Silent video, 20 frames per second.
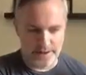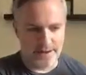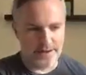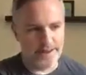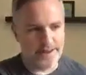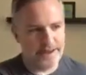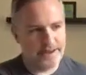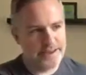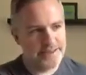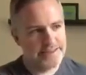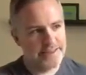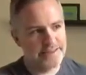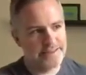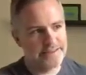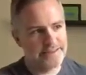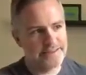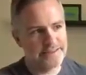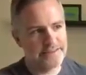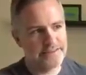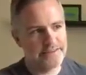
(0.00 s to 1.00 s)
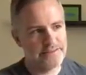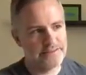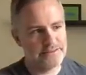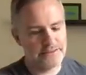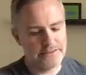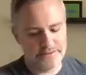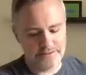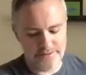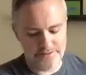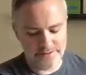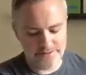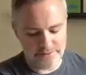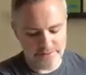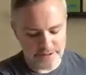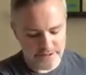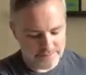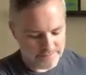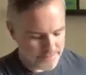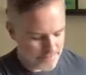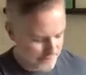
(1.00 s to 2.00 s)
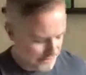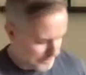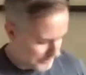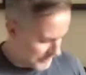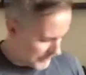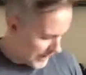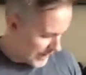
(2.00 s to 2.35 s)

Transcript: And then Nytemare was